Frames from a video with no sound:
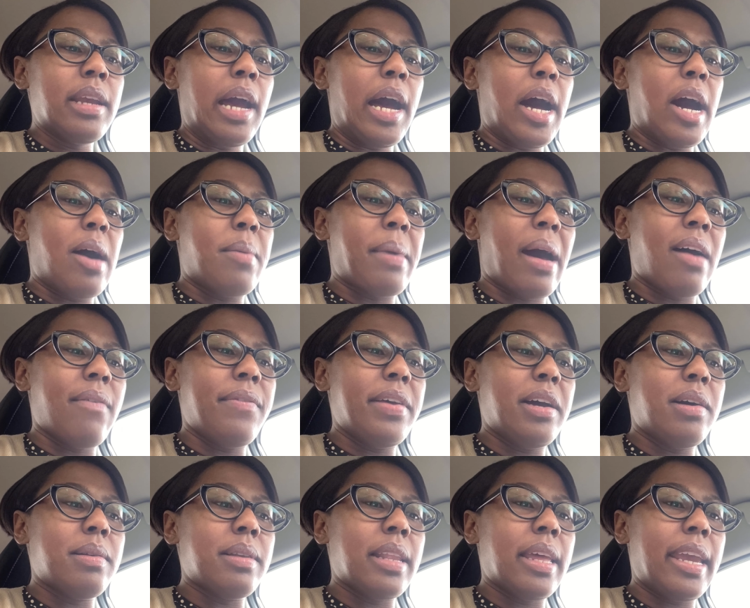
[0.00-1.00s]
Um, I
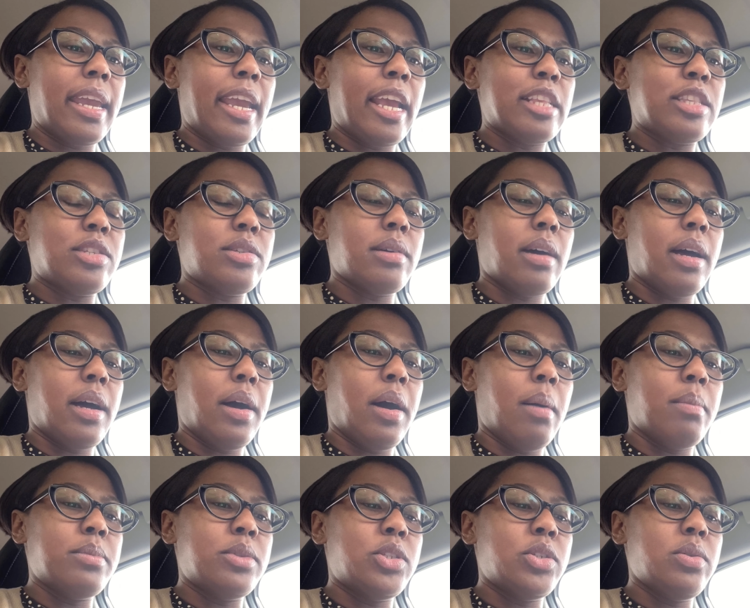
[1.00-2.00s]
felt led to
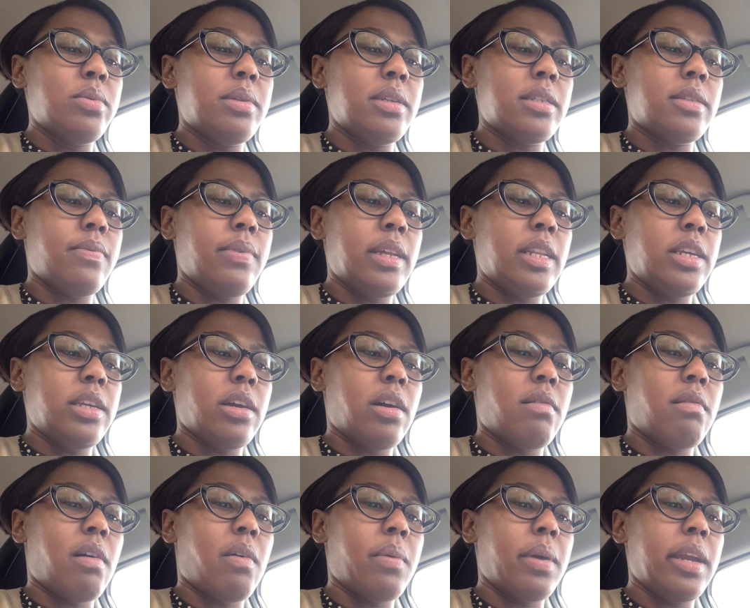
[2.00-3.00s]
um, do this
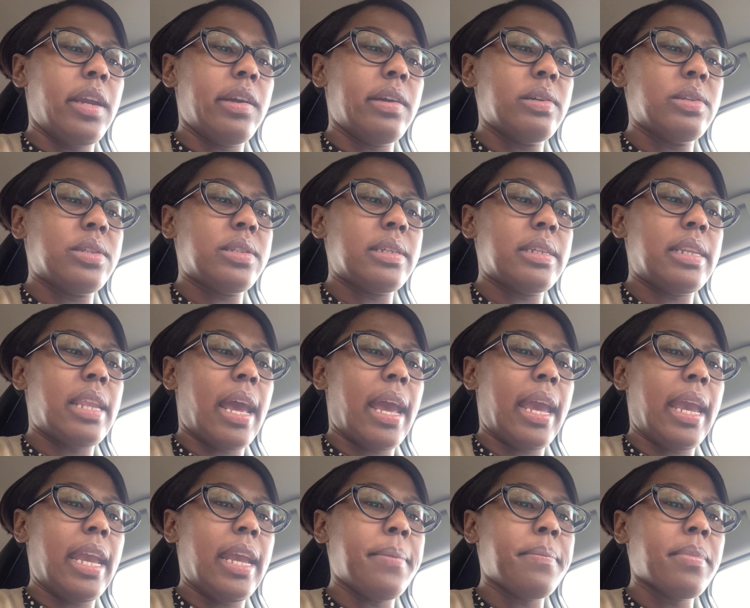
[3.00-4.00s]
video on here
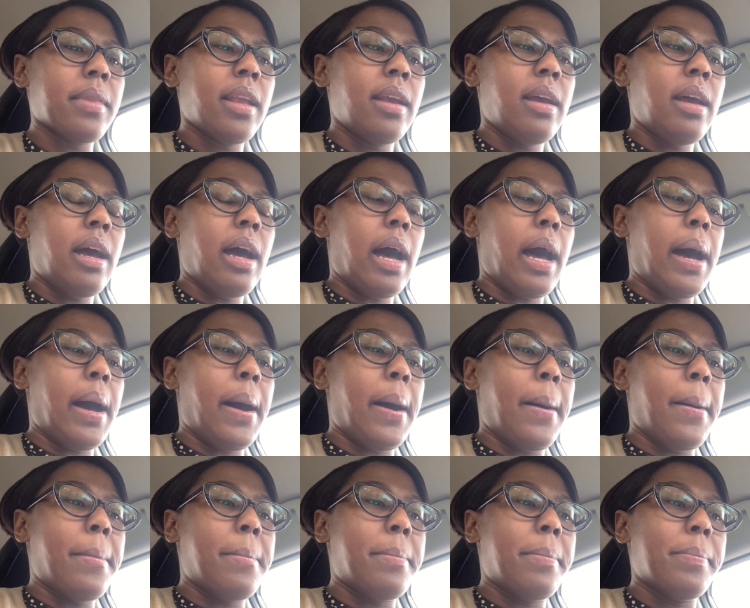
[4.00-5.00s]
today.
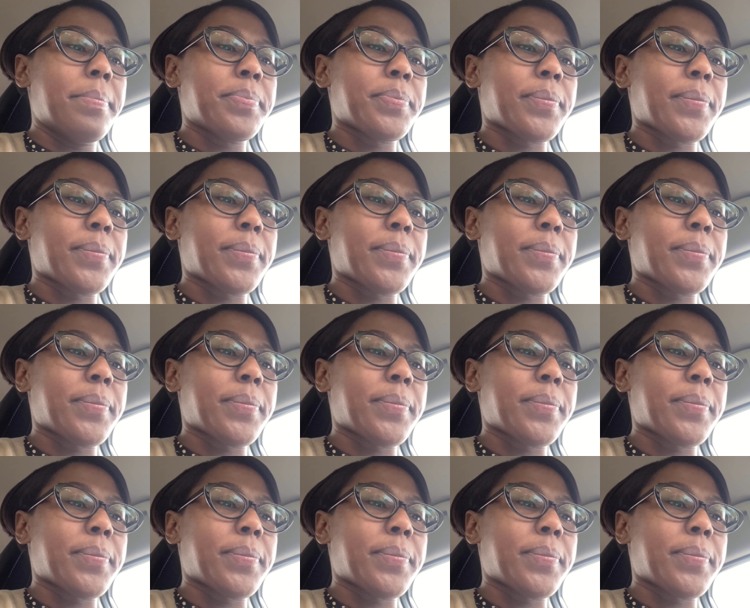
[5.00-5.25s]
Um,